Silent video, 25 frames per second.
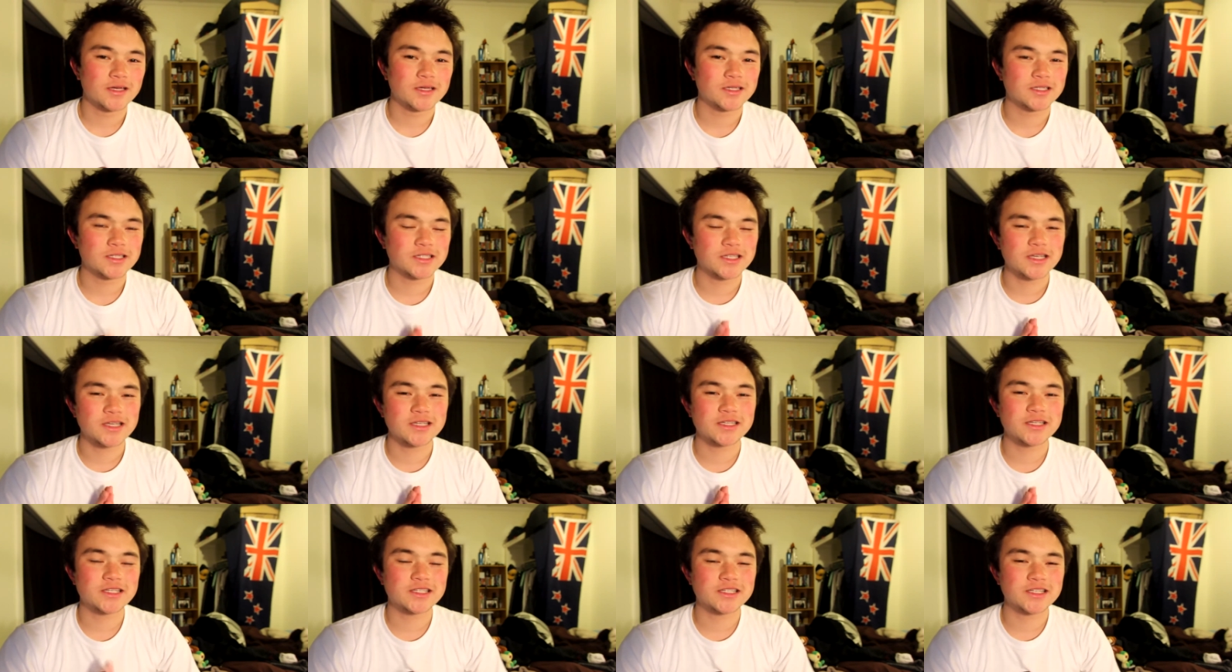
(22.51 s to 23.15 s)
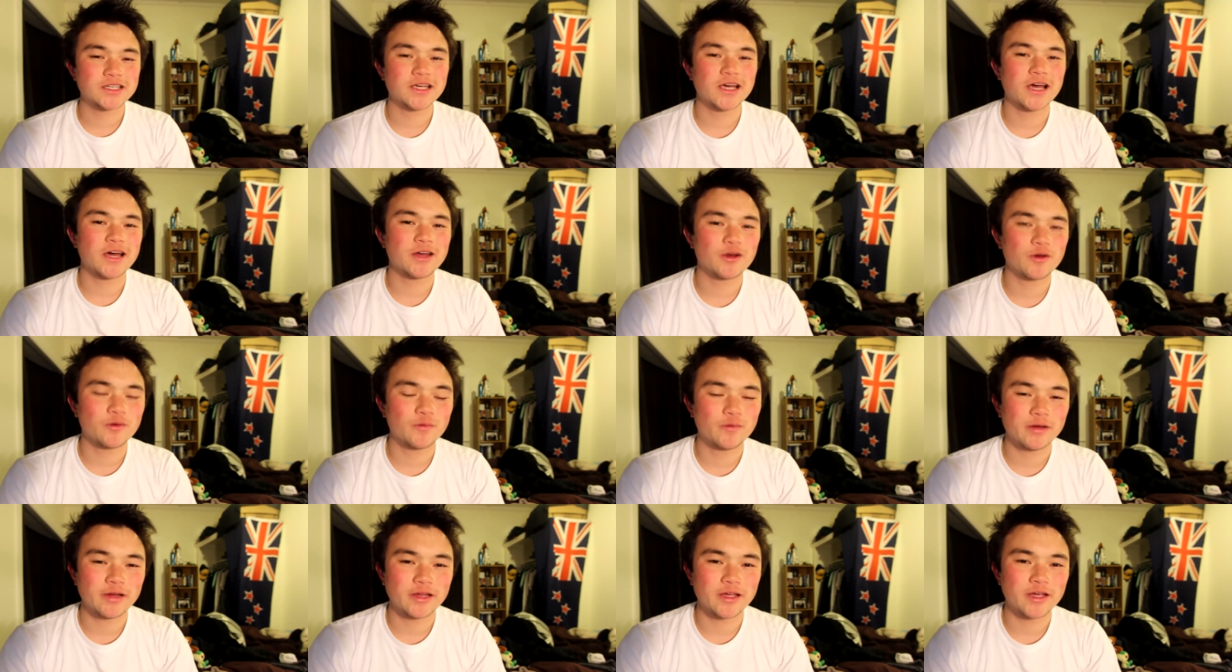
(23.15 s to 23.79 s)
You see, I
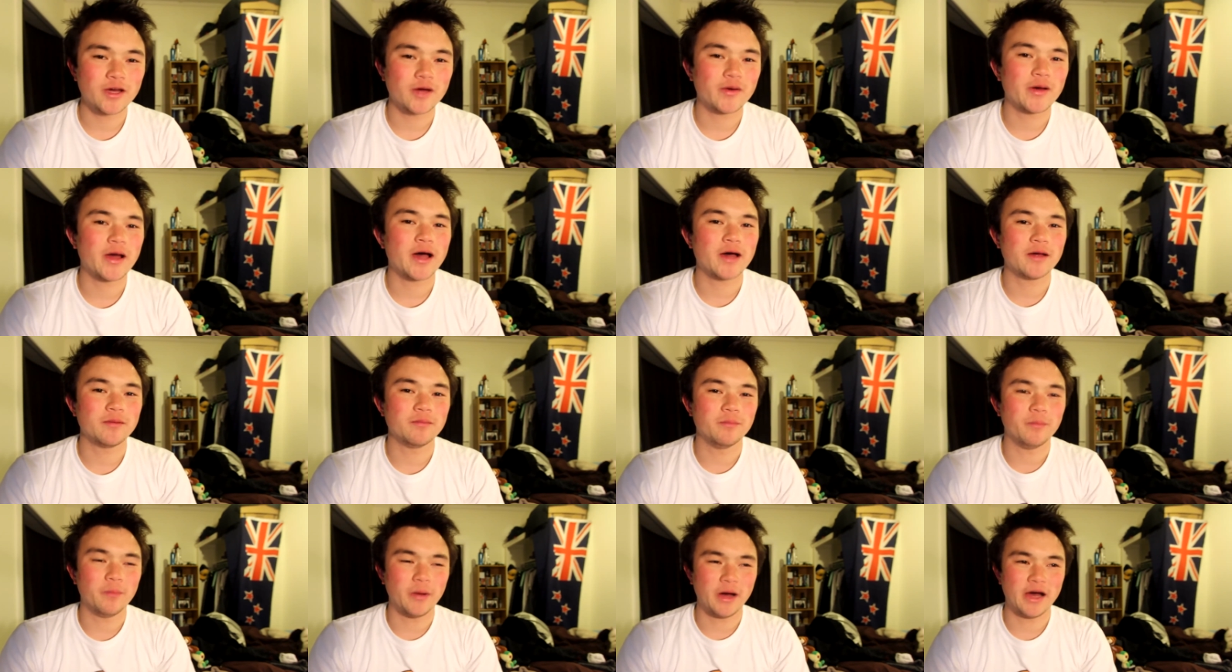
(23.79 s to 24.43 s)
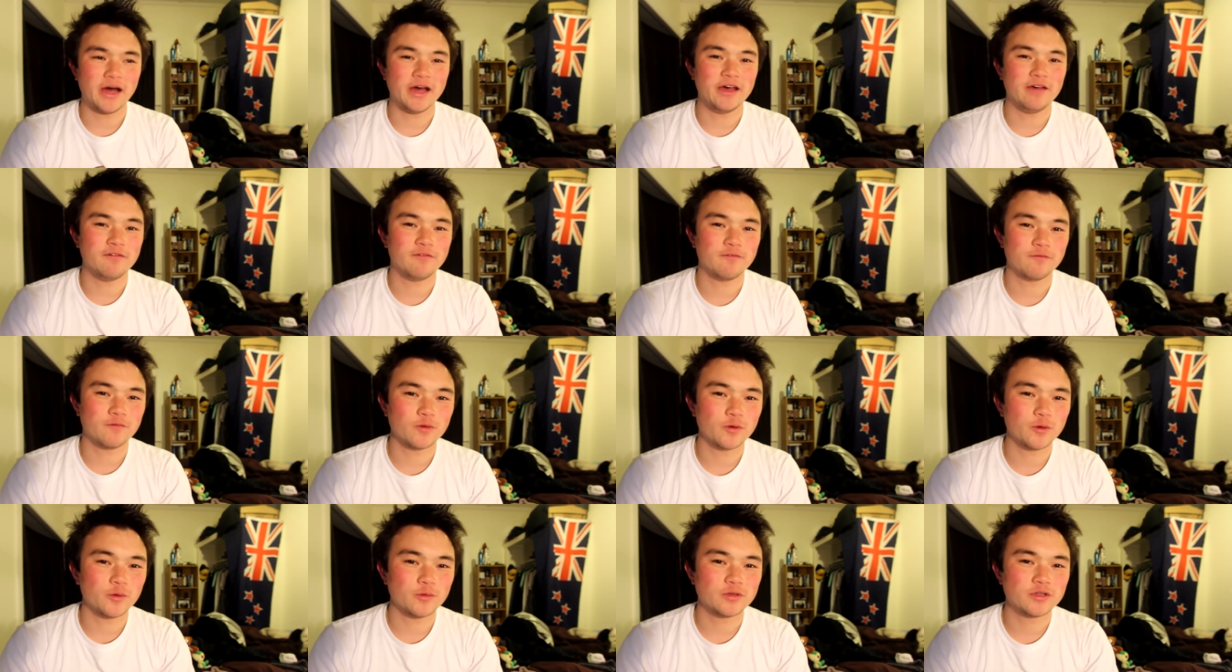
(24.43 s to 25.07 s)
don't really go out and buy
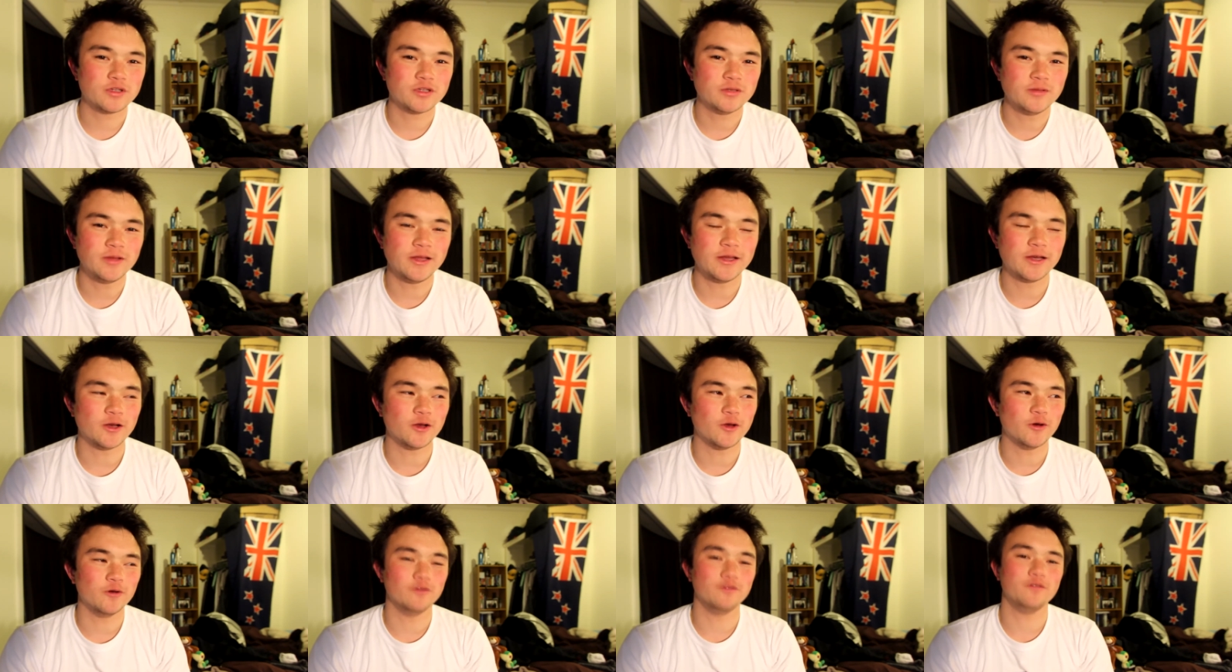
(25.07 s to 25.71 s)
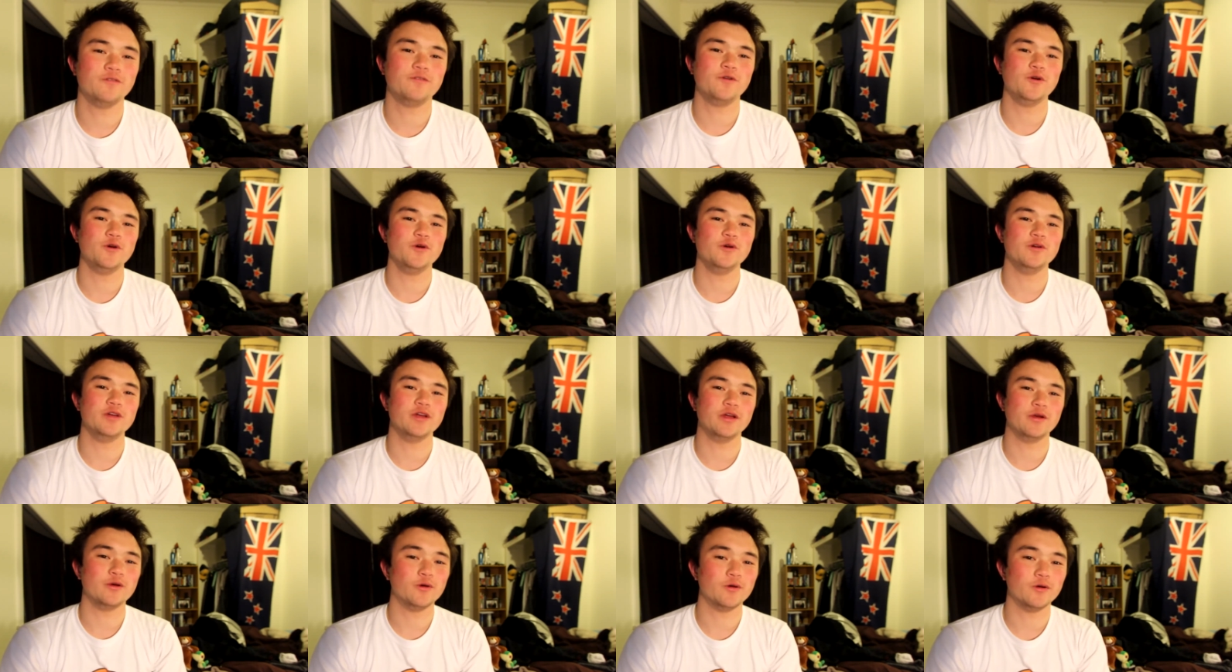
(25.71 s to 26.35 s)
fruit, let alone
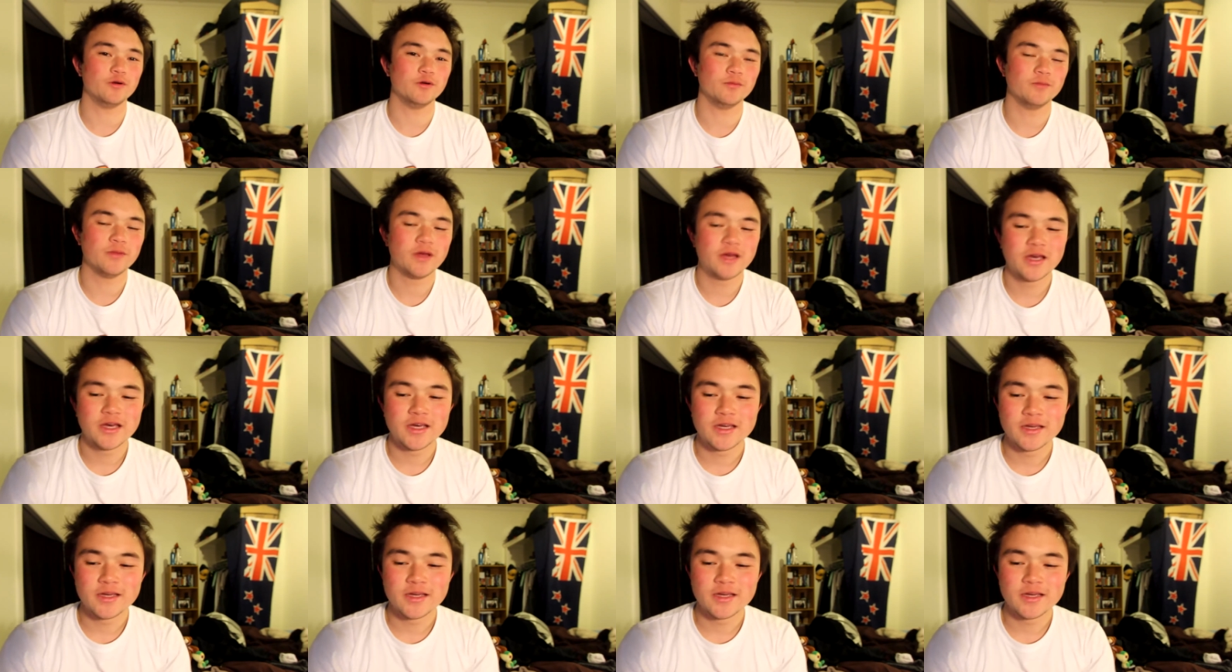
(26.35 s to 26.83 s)
food at all.